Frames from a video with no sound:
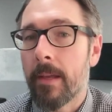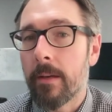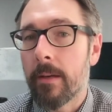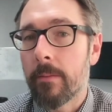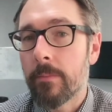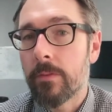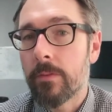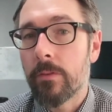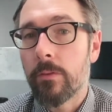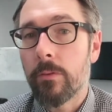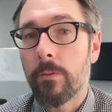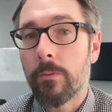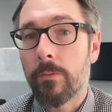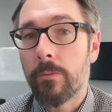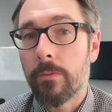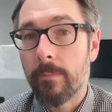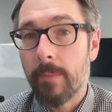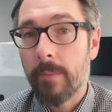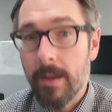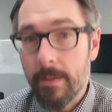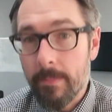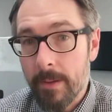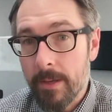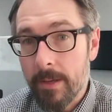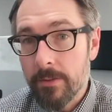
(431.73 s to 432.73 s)
So for
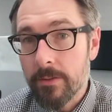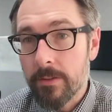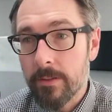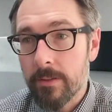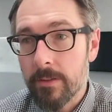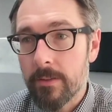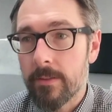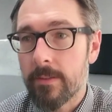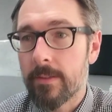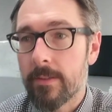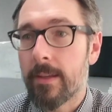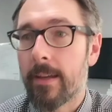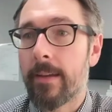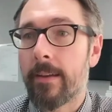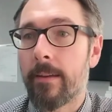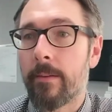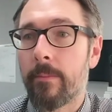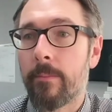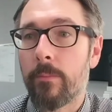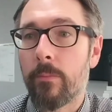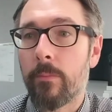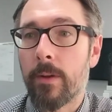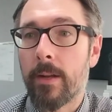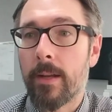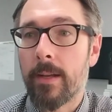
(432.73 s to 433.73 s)
my patients,
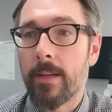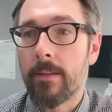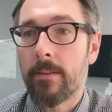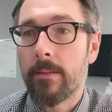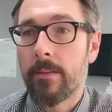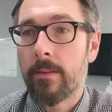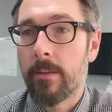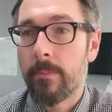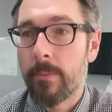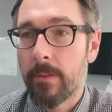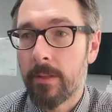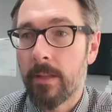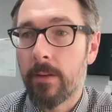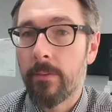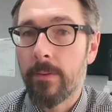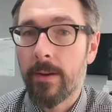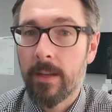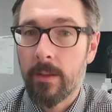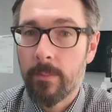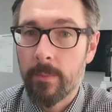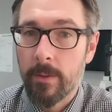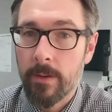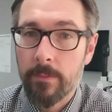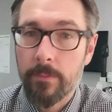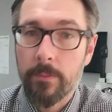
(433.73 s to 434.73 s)
what I typically
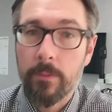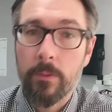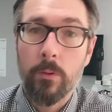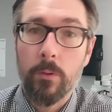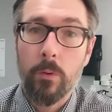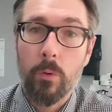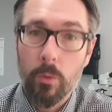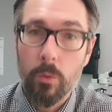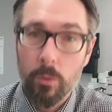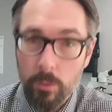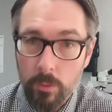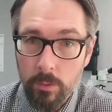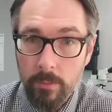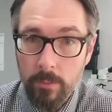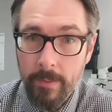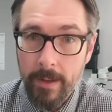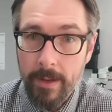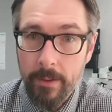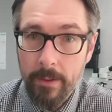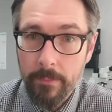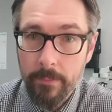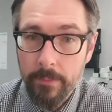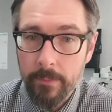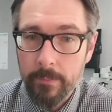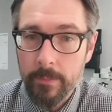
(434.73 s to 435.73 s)
recommend for oral
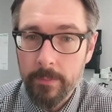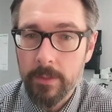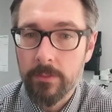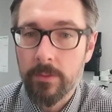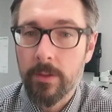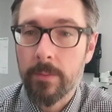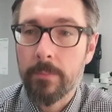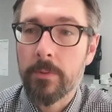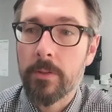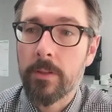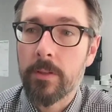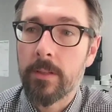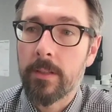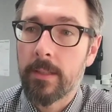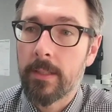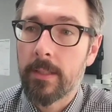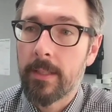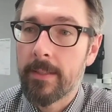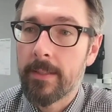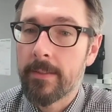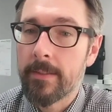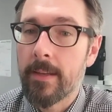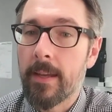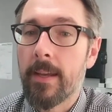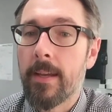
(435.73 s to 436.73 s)
biofilm disruption, at
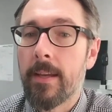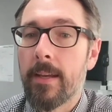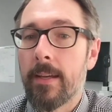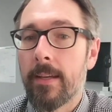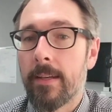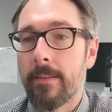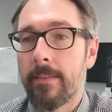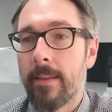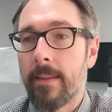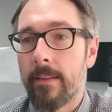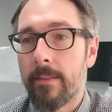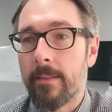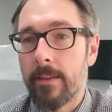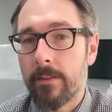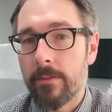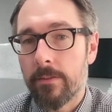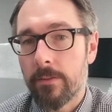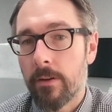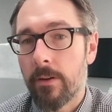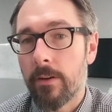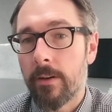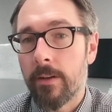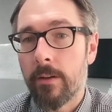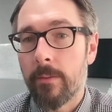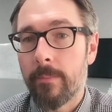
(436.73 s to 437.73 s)
least, is that they
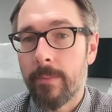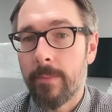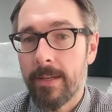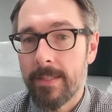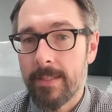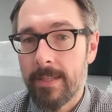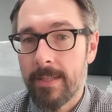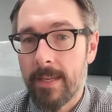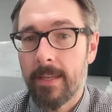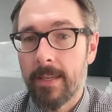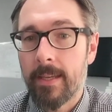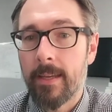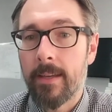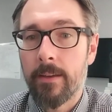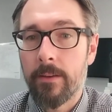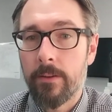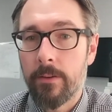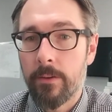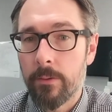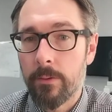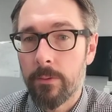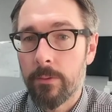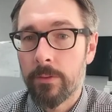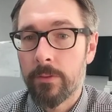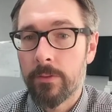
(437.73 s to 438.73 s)
start out by taking a
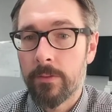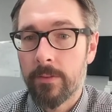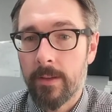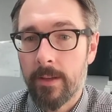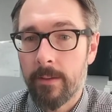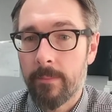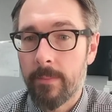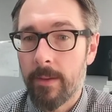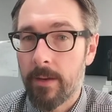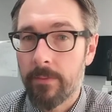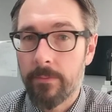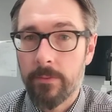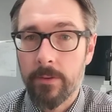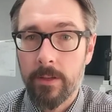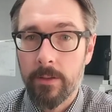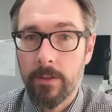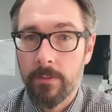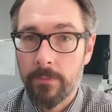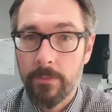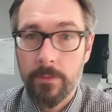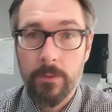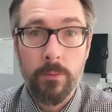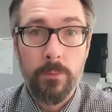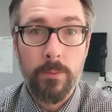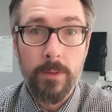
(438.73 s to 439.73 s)
dose every
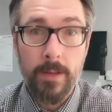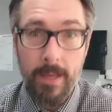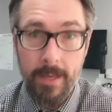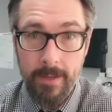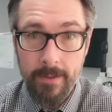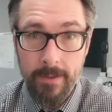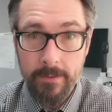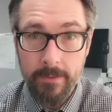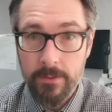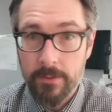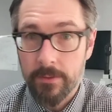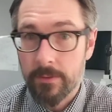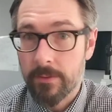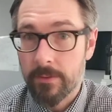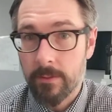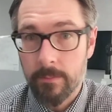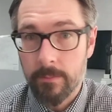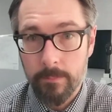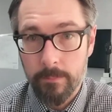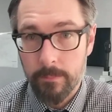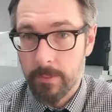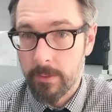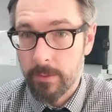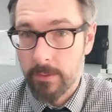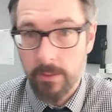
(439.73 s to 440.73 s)
few days, just to
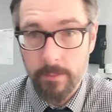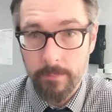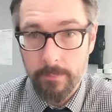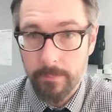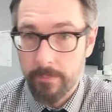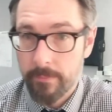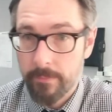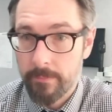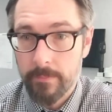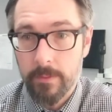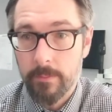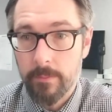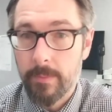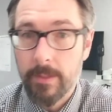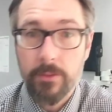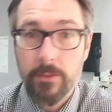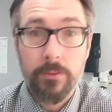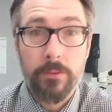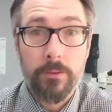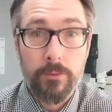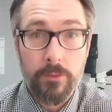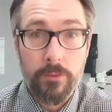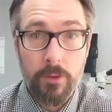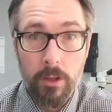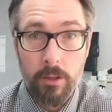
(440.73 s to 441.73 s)
build up, make sure
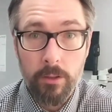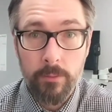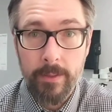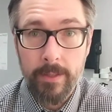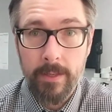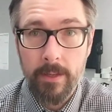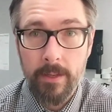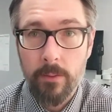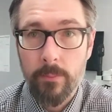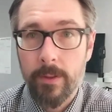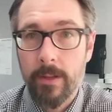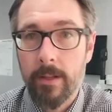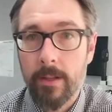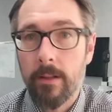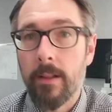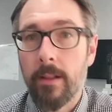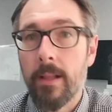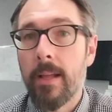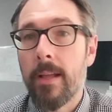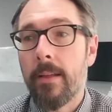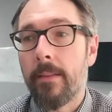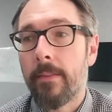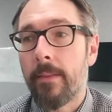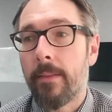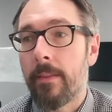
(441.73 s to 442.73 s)
they're tolerating it well.
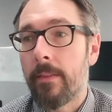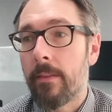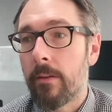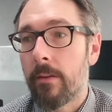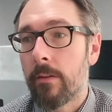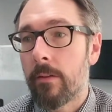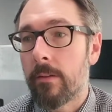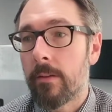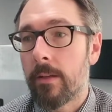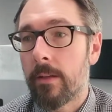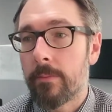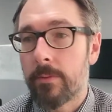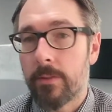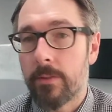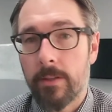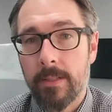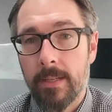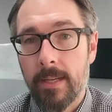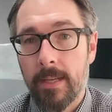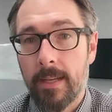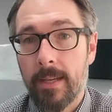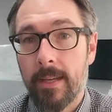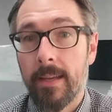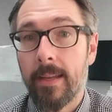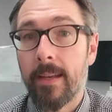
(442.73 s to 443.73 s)
Then they'll start
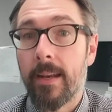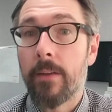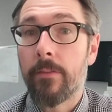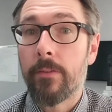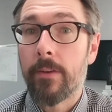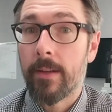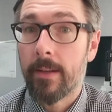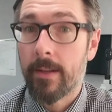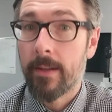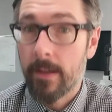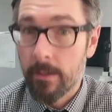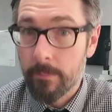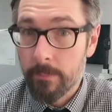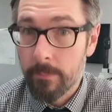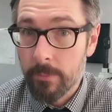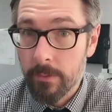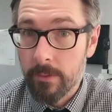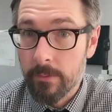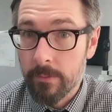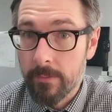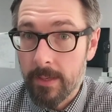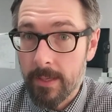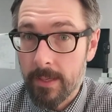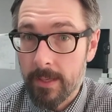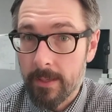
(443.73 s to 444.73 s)
taking it every couple
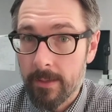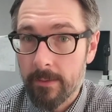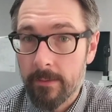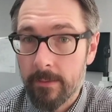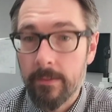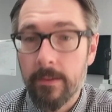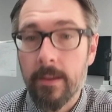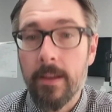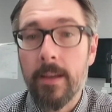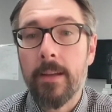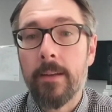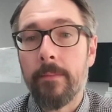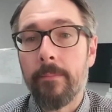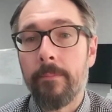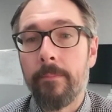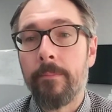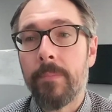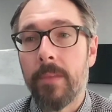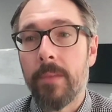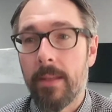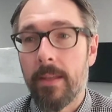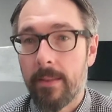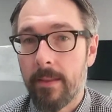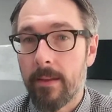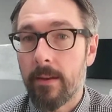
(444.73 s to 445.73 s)
of days,
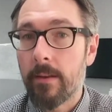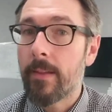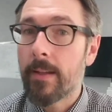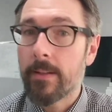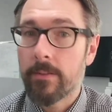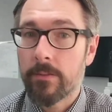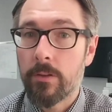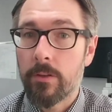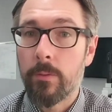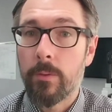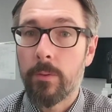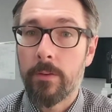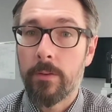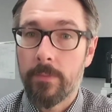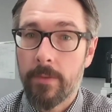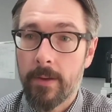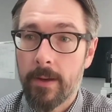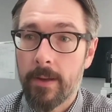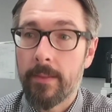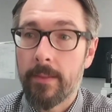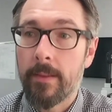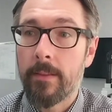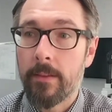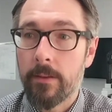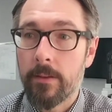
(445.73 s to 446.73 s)
and then if that's going
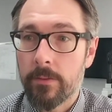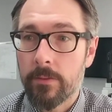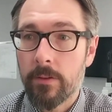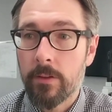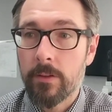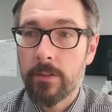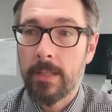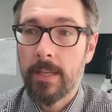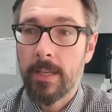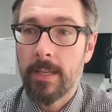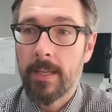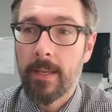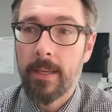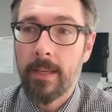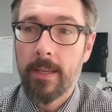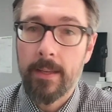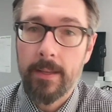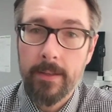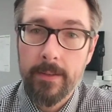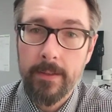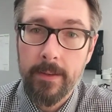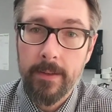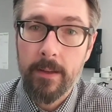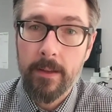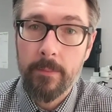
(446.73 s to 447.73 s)
fine, then they'll start taking
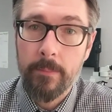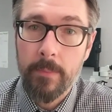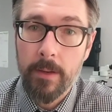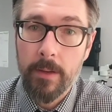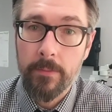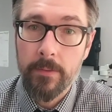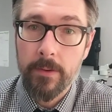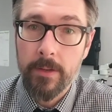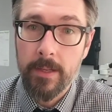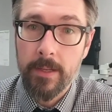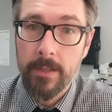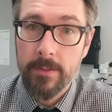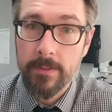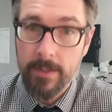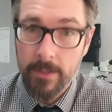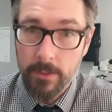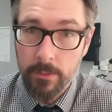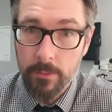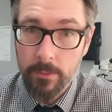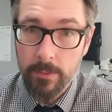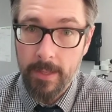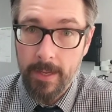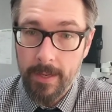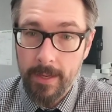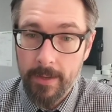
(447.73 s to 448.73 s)
it every
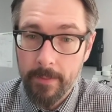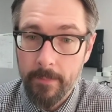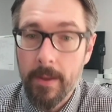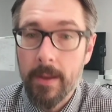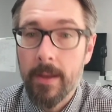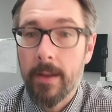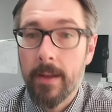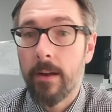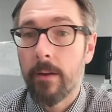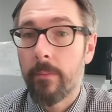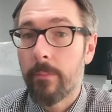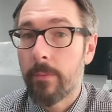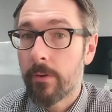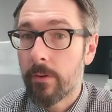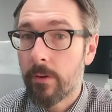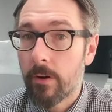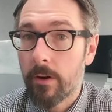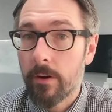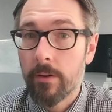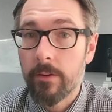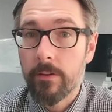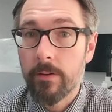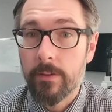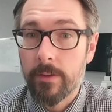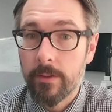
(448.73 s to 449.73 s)
single day. There
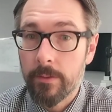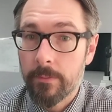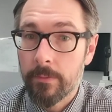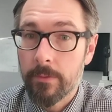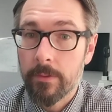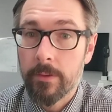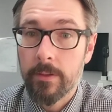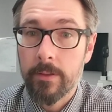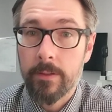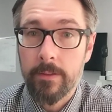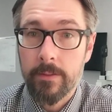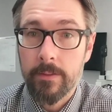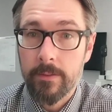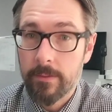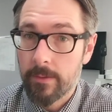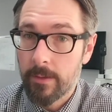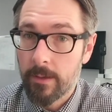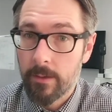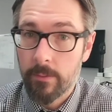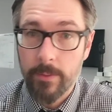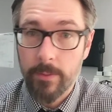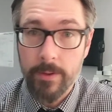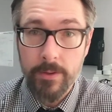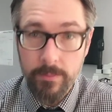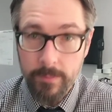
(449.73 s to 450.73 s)
are different
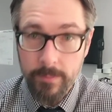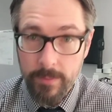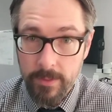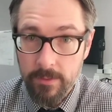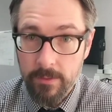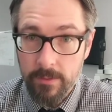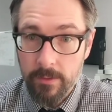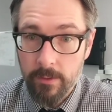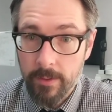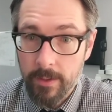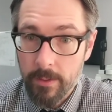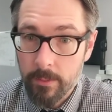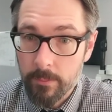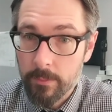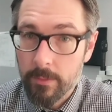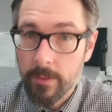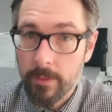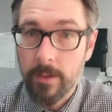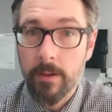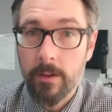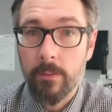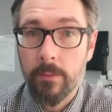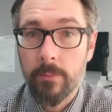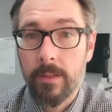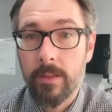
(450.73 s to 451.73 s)
regimens that are out
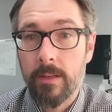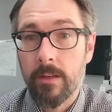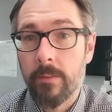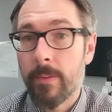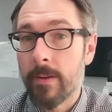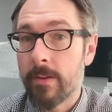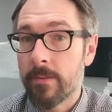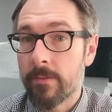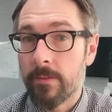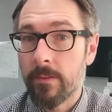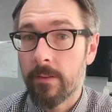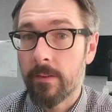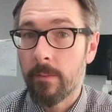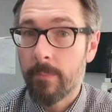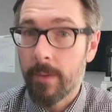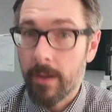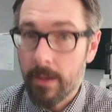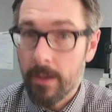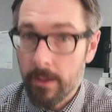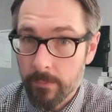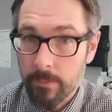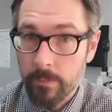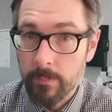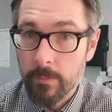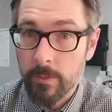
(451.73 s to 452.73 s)
there. It really depends on the
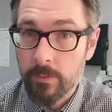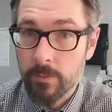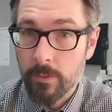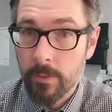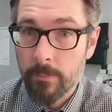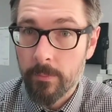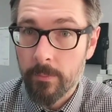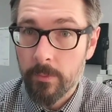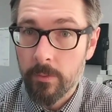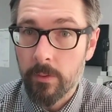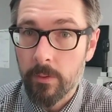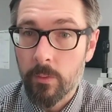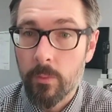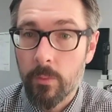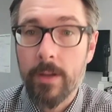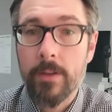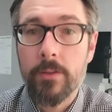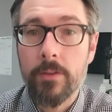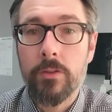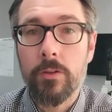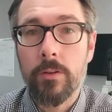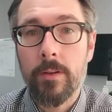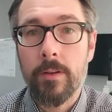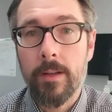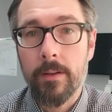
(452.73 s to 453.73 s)
biofilm disruptor in
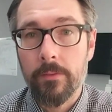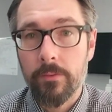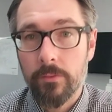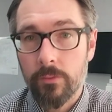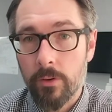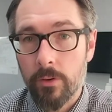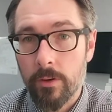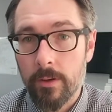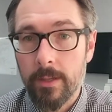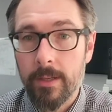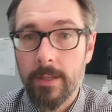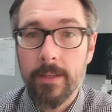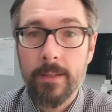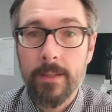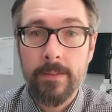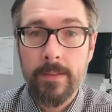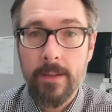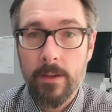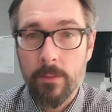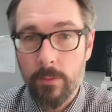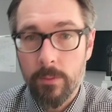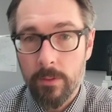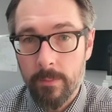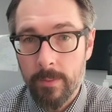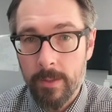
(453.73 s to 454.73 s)
question, how strong it is,
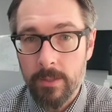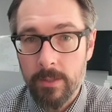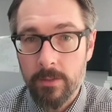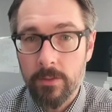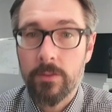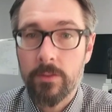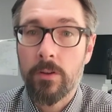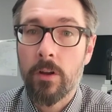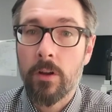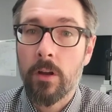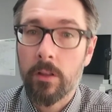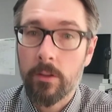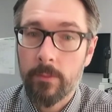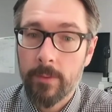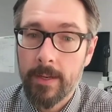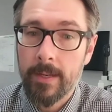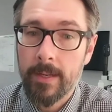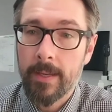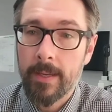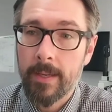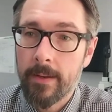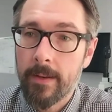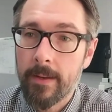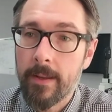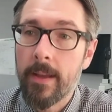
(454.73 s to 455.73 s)
how well the patient's tolerating
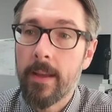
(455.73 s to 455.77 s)
it.